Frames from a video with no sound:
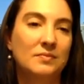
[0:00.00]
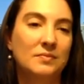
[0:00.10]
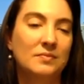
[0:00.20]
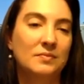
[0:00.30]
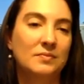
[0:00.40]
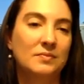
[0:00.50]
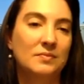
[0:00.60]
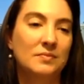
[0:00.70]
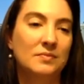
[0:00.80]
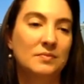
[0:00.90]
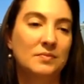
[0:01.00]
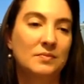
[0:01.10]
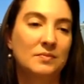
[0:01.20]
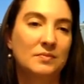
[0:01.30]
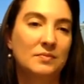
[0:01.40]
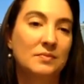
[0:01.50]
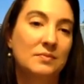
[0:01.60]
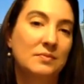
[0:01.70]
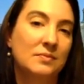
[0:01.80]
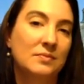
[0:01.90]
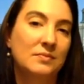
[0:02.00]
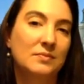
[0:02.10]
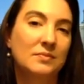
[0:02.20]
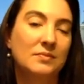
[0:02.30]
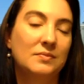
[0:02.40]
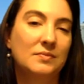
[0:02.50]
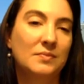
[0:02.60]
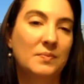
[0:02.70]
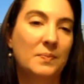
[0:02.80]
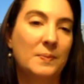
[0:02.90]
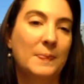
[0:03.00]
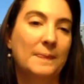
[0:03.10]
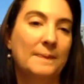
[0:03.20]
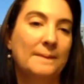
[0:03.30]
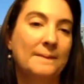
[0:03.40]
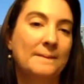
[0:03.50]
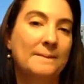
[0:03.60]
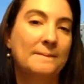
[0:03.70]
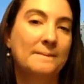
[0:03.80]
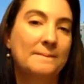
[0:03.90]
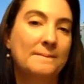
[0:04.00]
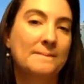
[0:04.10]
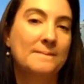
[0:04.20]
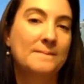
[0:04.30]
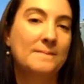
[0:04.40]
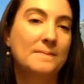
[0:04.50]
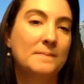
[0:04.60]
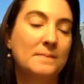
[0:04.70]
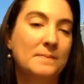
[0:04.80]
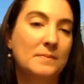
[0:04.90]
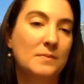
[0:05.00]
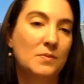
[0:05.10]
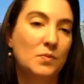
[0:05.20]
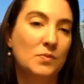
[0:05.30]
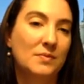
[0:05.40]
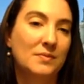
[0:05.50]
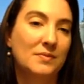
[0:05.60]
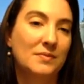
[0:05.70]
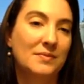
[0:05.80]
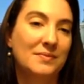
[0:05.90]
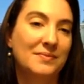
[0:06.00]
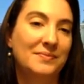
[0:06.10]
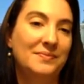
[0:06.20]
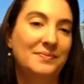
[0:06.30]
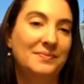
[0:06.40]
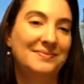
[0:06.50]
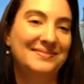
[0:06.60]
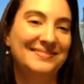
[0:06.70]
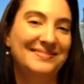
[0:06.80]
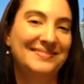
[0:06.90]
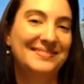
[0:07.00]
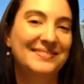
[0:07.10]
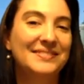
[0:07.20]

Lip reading: This person isn't speaking.